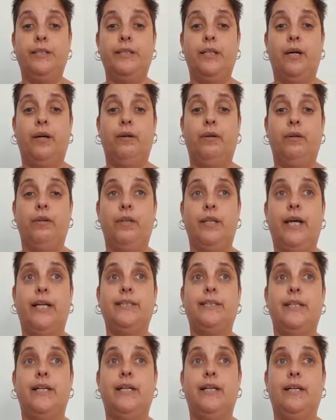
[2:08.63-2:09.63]
So
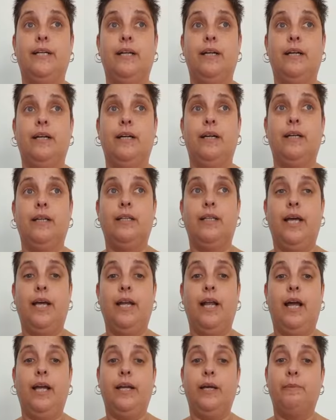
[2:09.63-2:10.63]
that
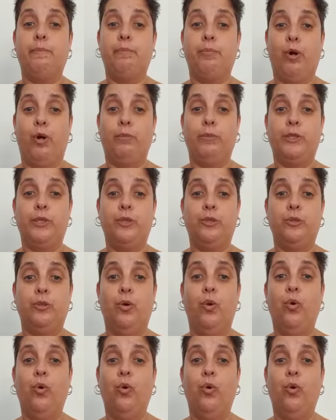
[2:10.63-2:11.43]
I can promise you,